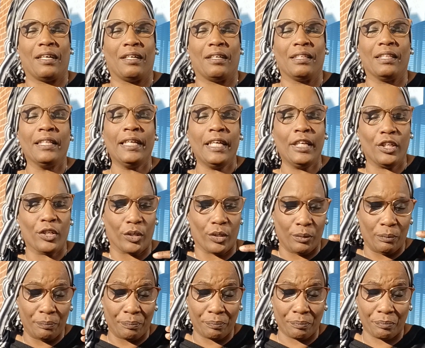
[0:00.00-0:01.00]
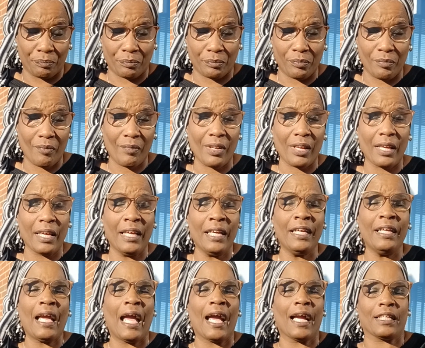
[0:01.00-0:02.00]
leader,
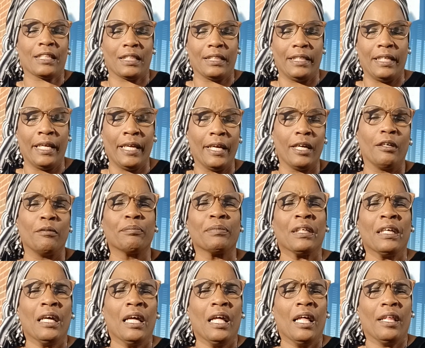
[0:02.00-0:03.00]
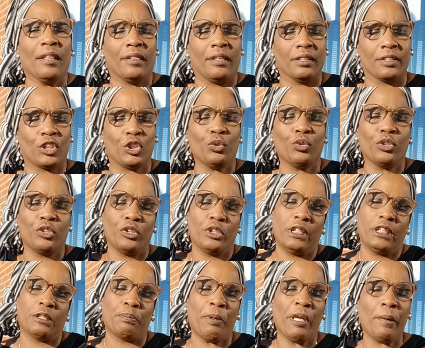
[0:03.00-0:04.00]
he actually helped the
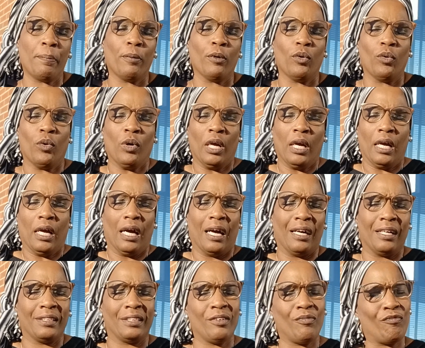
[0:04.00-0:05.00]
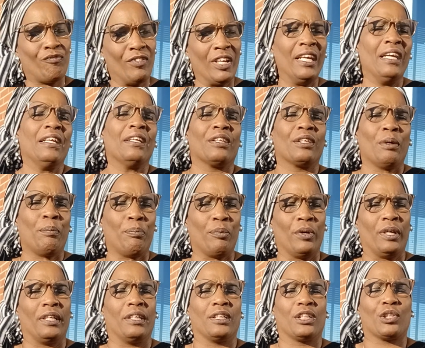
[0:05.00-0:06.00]
Sudanese people defeat the
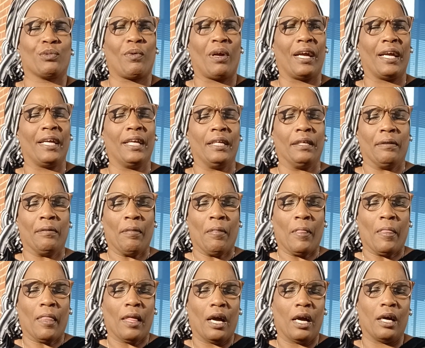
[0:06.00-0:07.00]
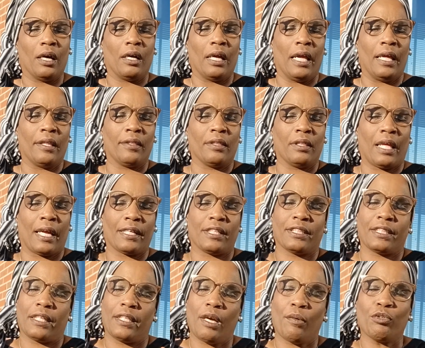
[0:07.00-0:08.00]
British, right? And like I
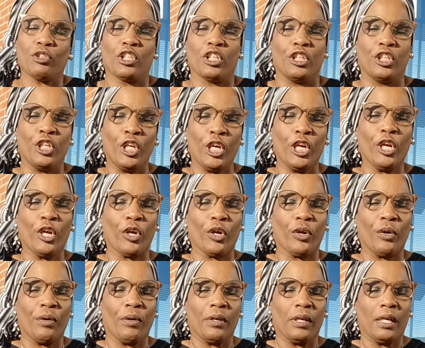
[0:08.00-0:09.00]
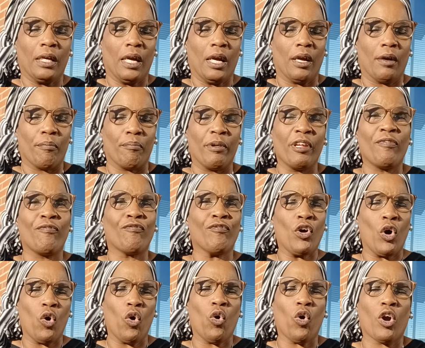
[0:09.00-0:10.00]
said, that was a year
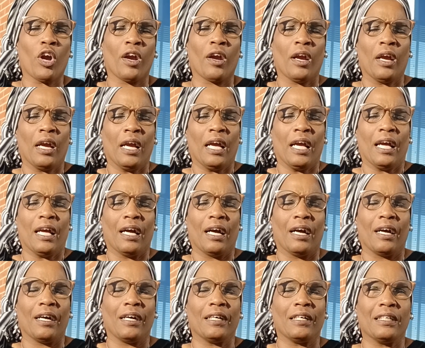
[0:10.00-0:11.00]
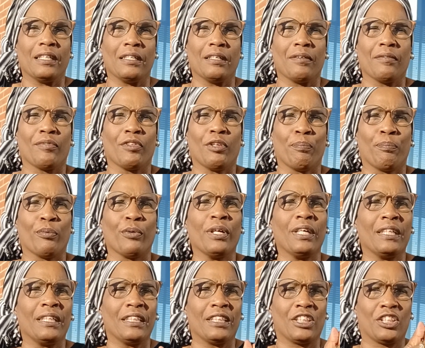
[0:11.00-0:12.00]
before the
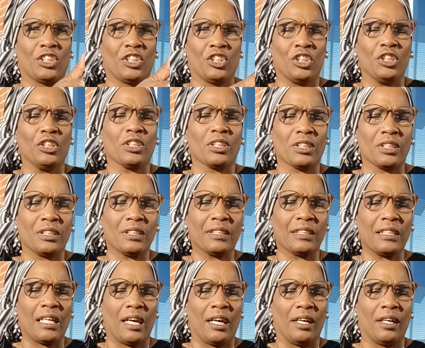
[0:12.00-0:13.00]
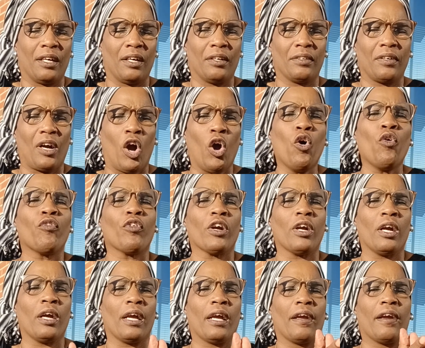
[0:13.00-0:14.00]
British took
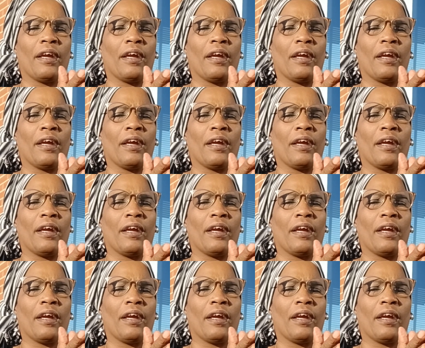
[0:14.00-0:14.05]
over